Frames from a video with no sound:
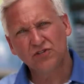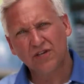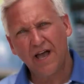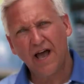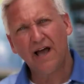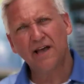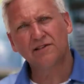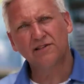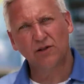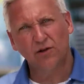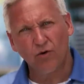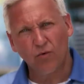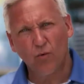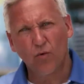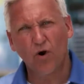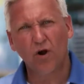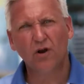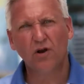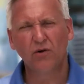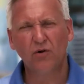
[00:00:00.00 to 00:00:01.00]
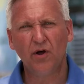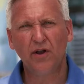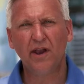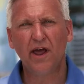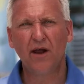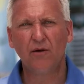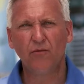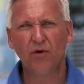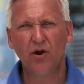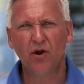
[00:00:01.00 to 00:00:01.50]
guys that are working on
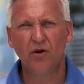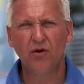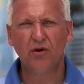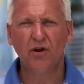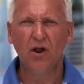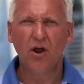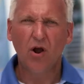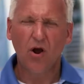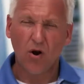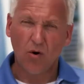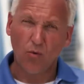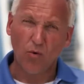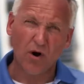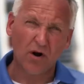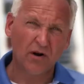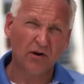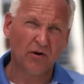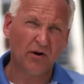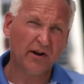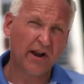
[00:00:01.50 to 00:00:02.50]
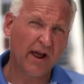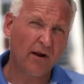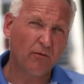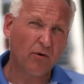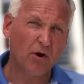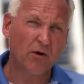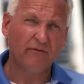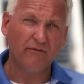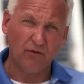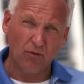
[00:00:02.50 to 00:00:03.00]
that road are working on that
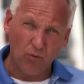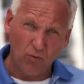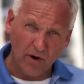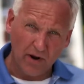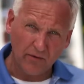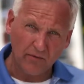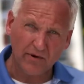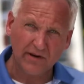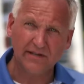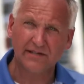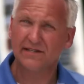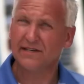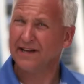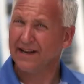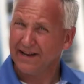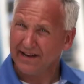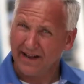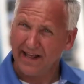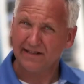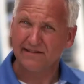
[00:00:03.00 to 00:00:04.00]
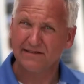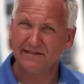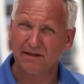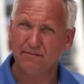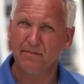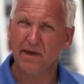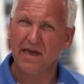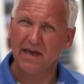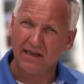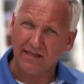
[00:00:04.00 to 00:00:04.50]
road for one reason, and that's to
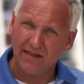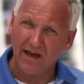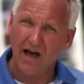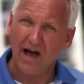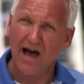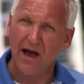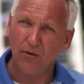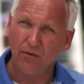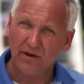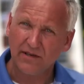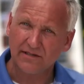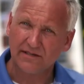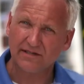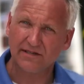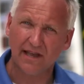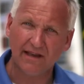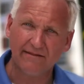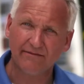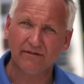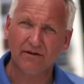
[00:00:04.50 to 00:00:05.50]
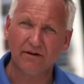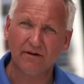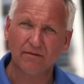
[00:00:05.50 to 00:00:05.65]
make the highway safer.